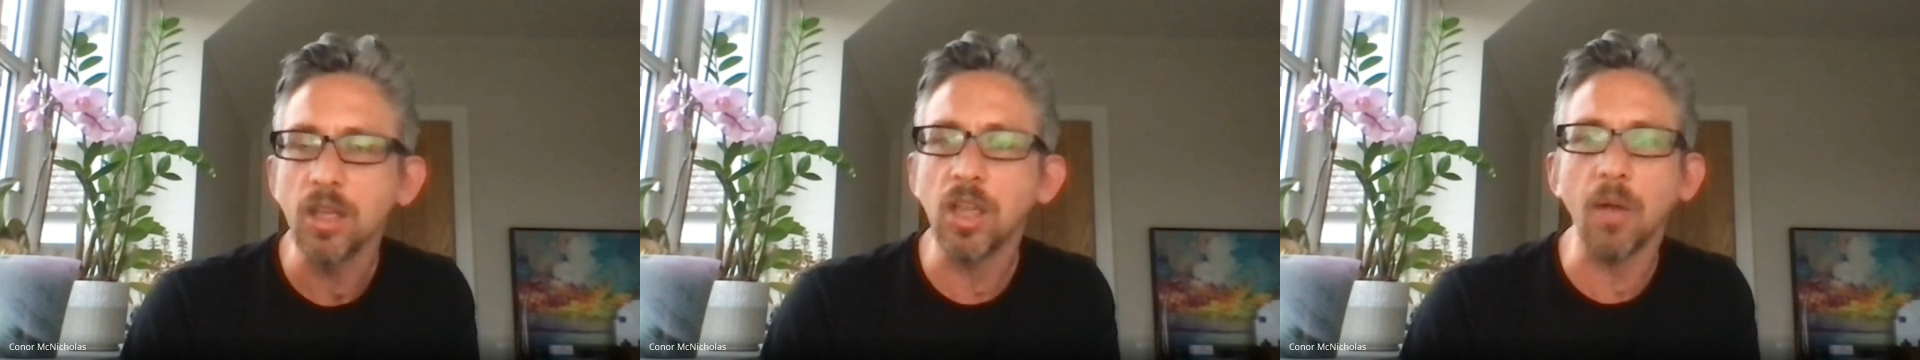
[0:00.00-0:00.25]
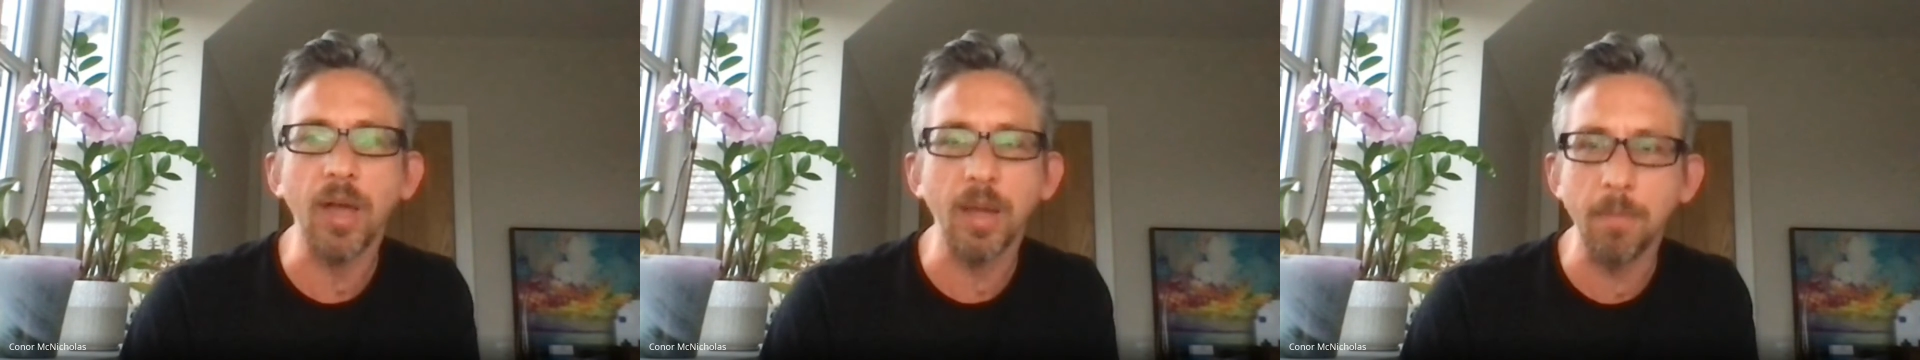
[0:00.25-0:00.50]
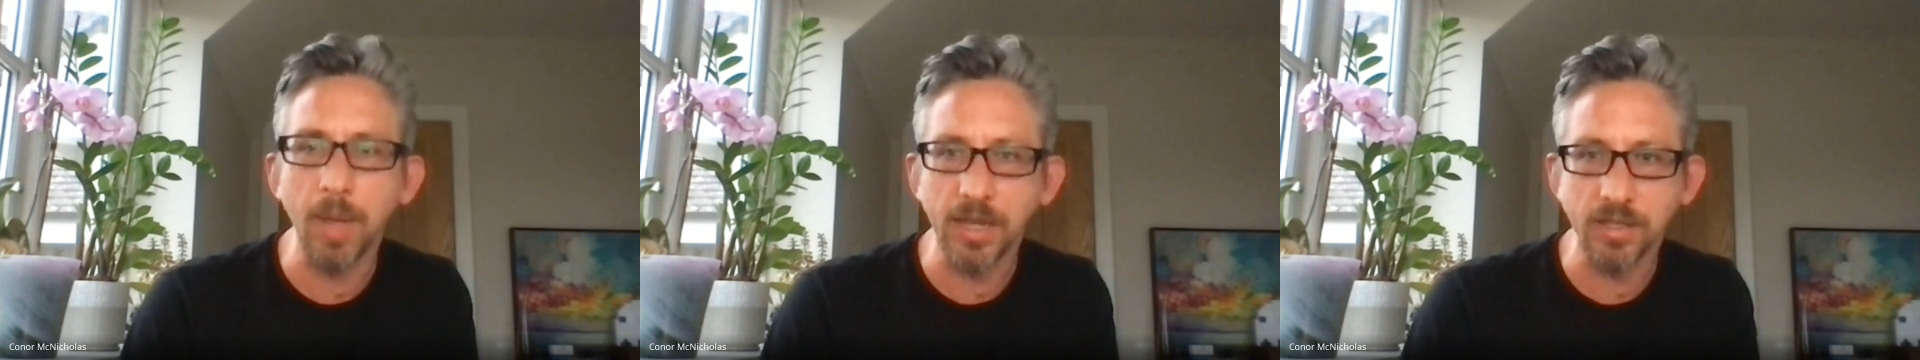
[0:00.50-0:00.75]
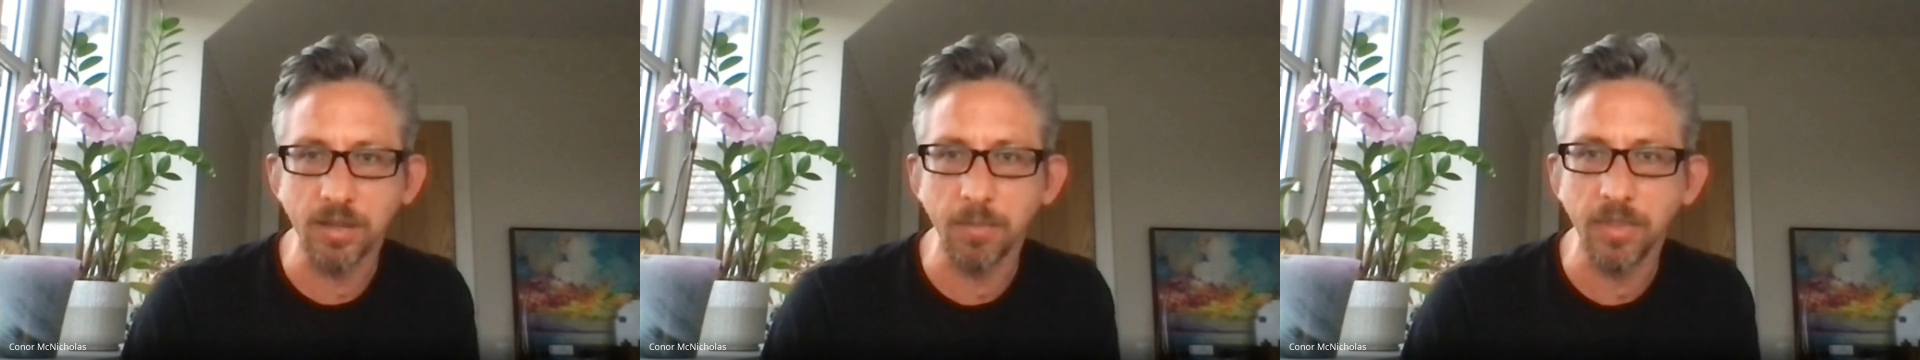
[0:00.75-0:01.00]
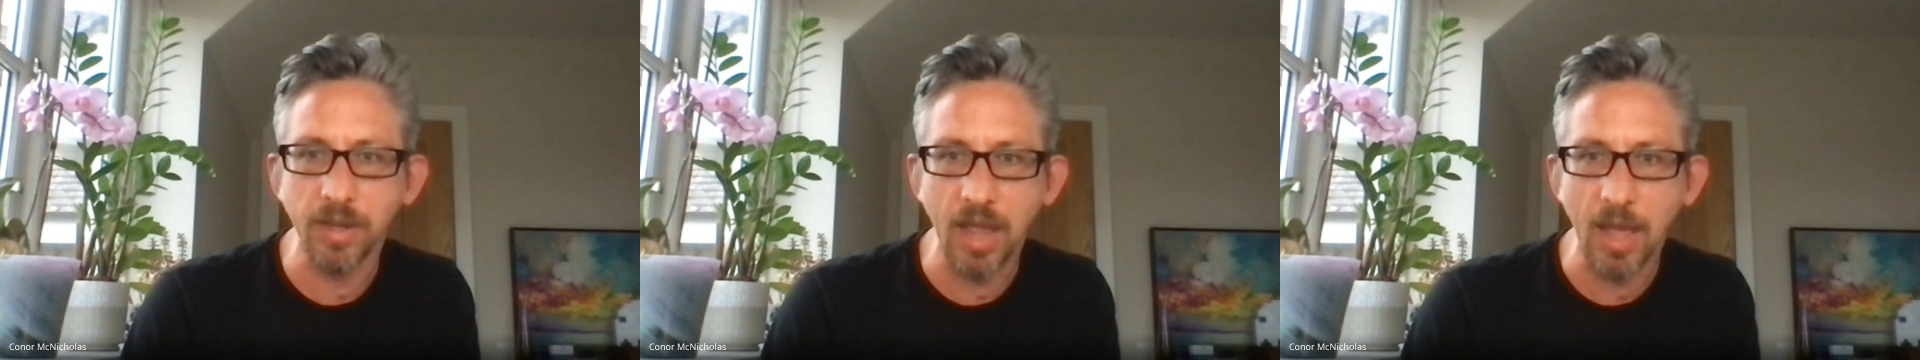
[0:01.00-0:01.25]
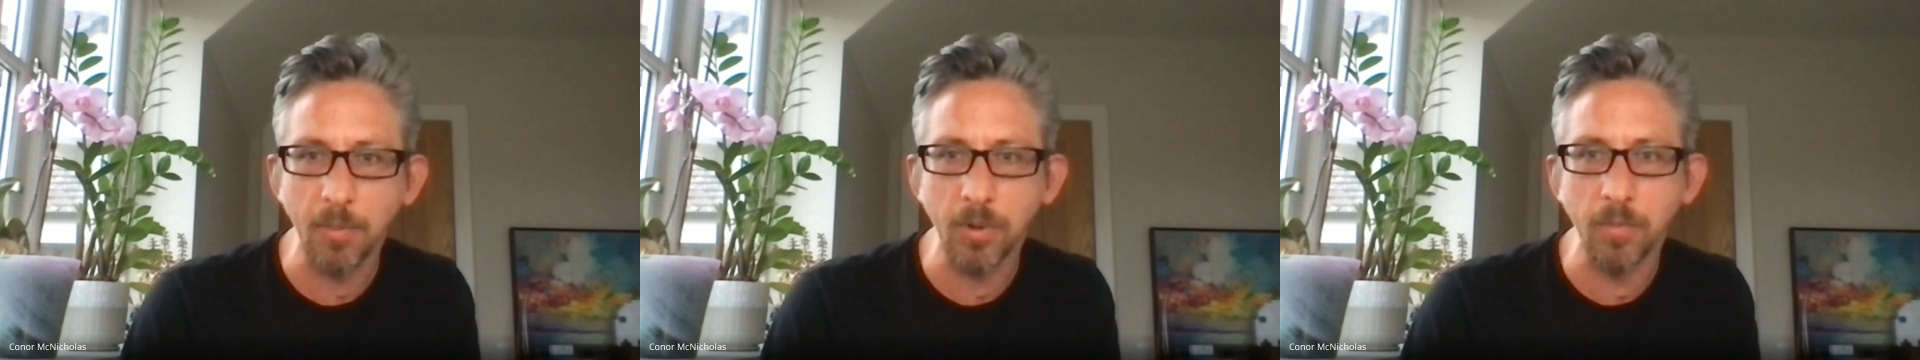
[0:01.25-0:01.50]
Go out and make something
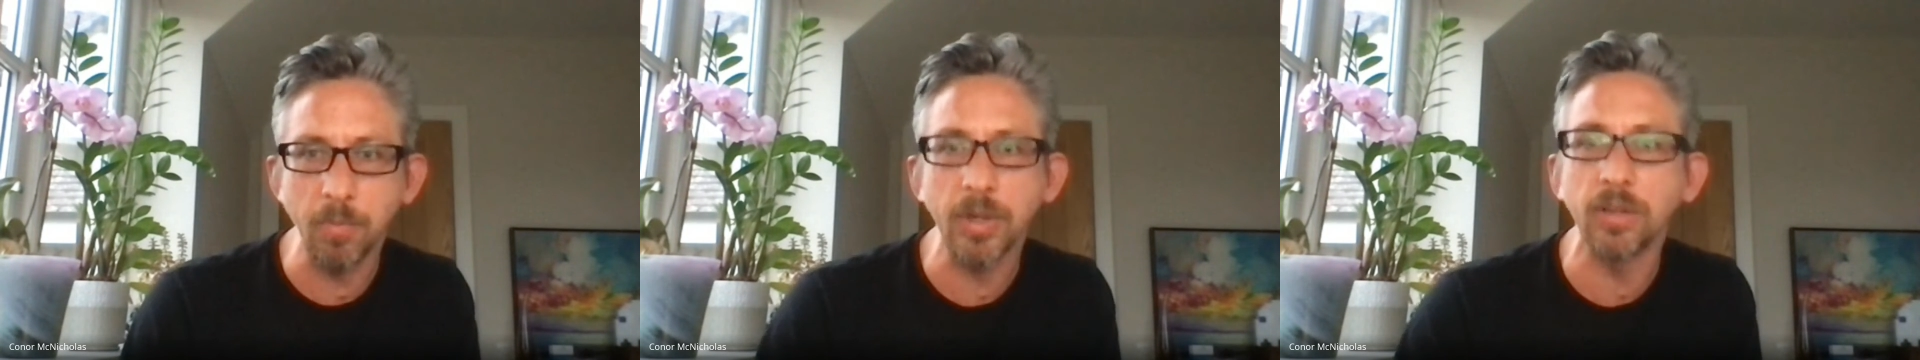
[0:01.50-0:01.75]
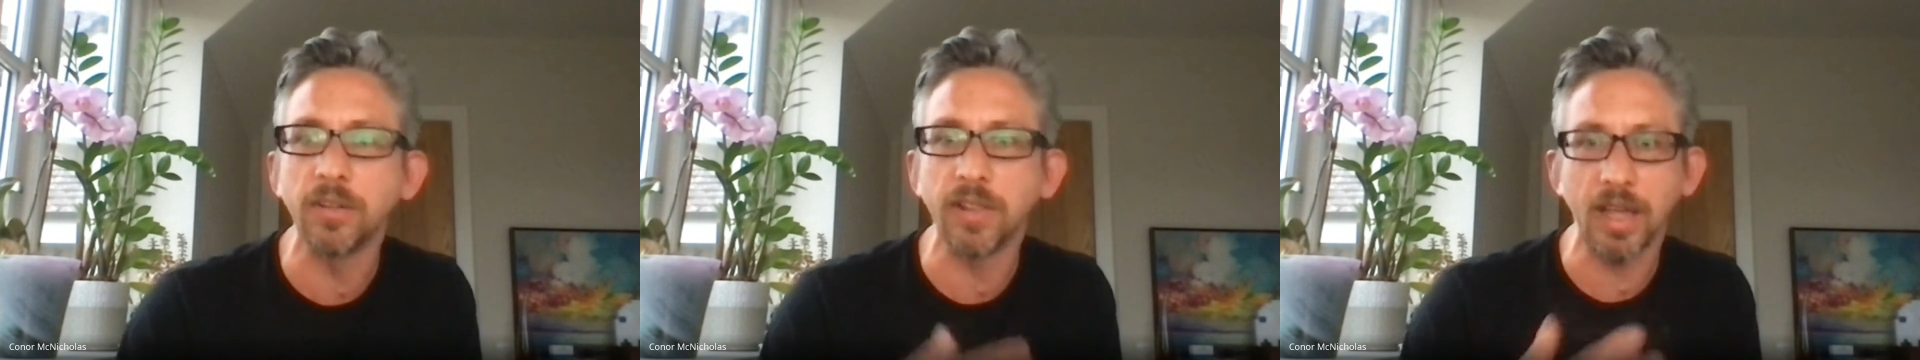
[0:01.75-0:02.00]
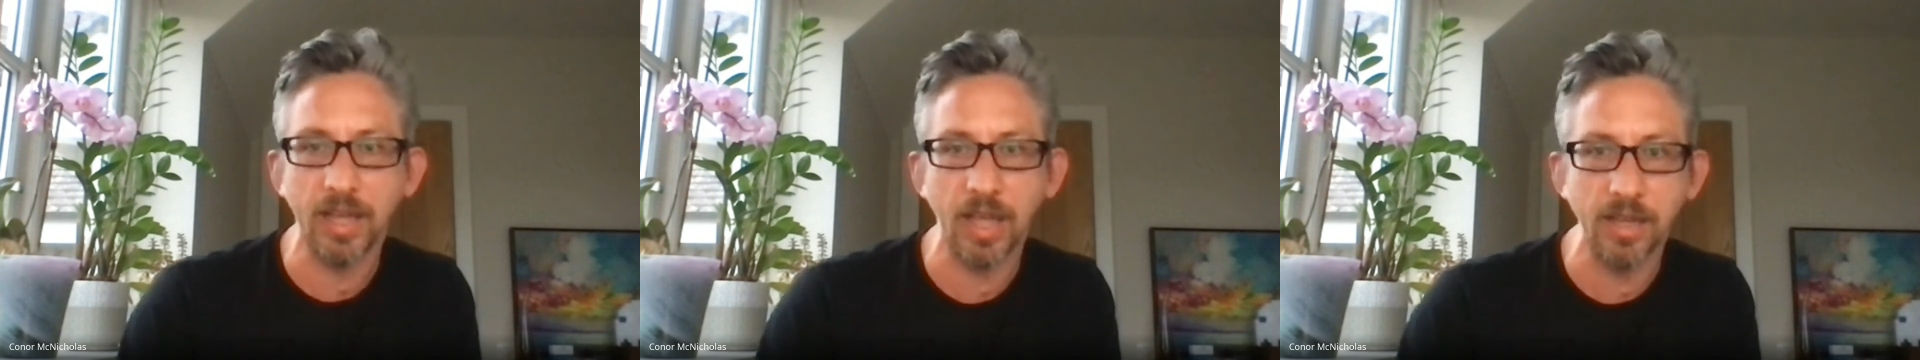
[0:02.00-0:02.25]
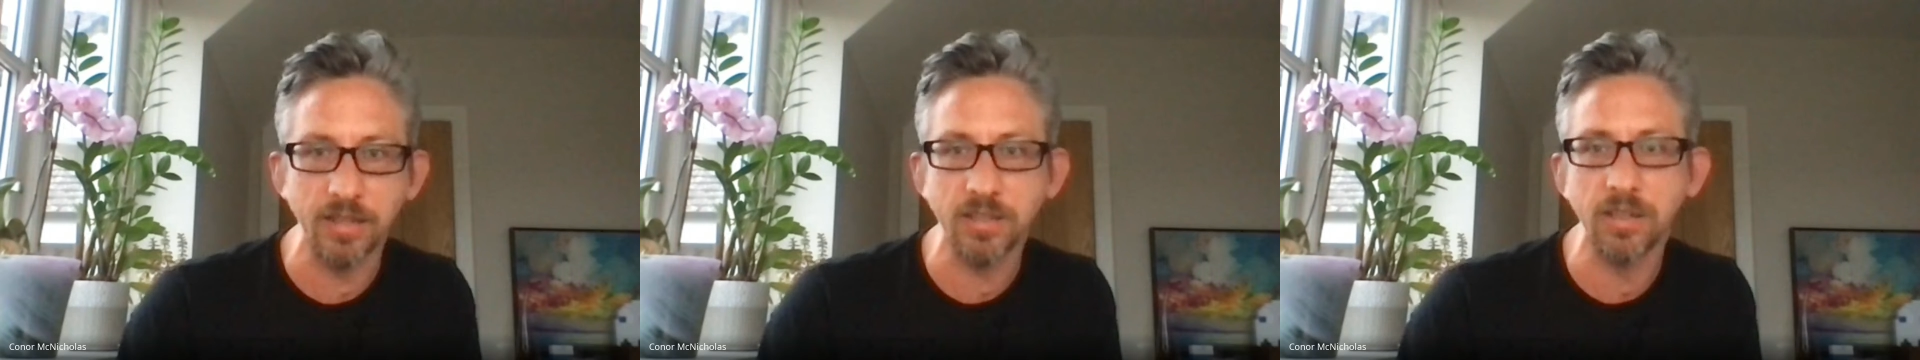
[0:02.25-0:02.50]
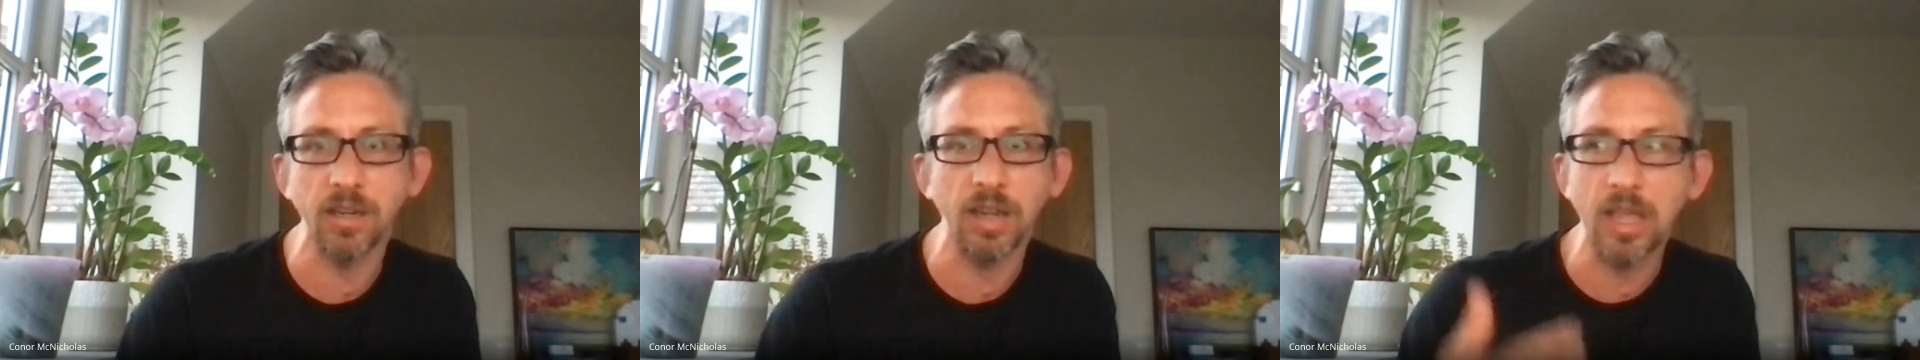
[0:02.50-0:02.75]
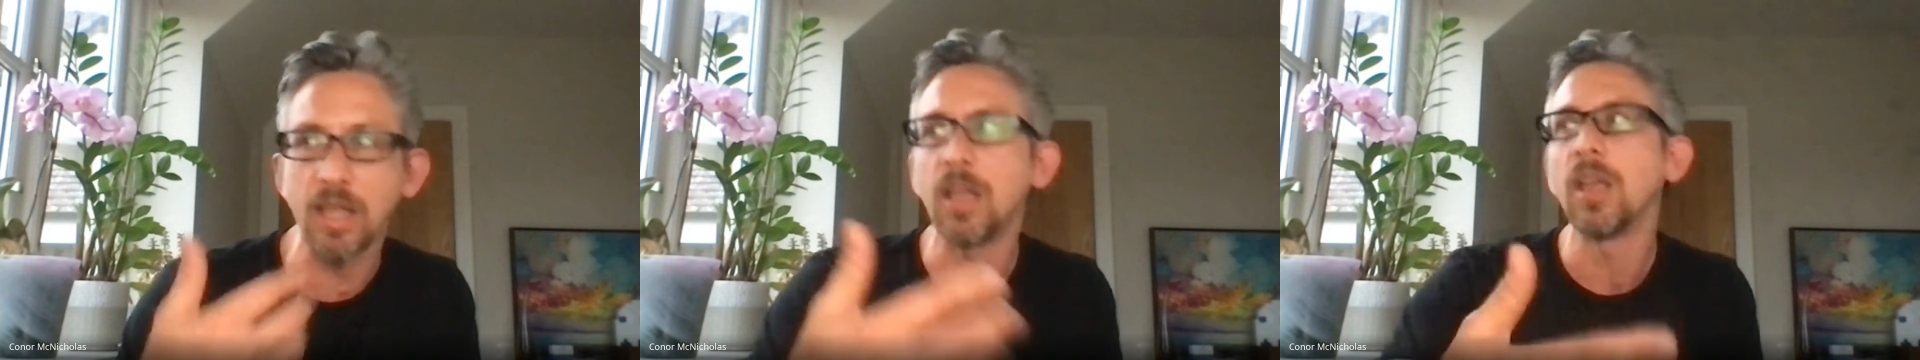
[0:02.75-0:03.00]
happen, build that case
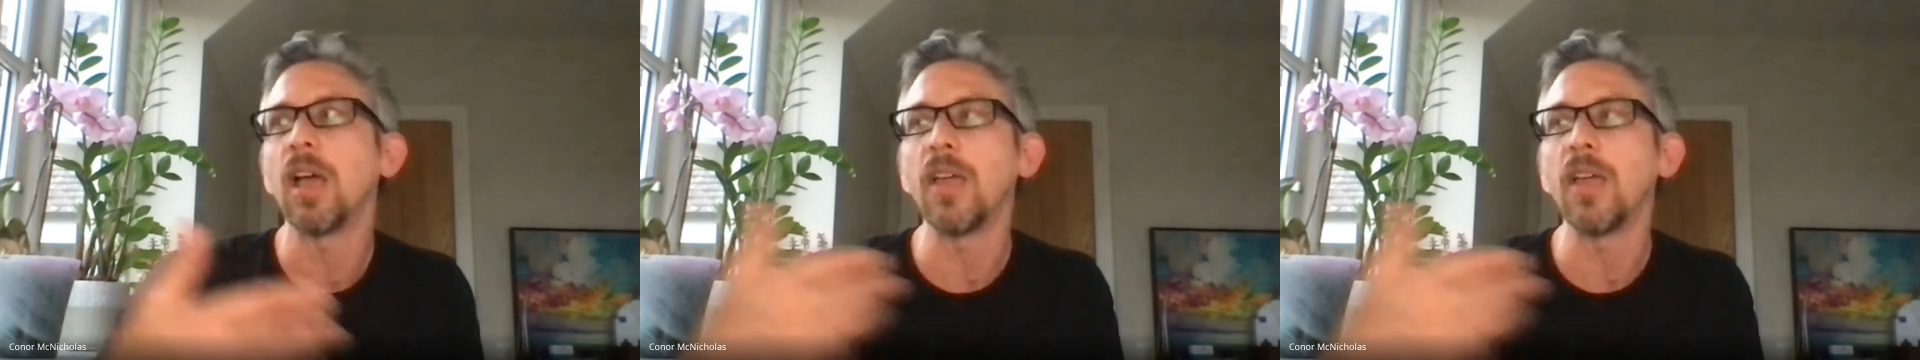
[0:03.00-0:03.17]
study,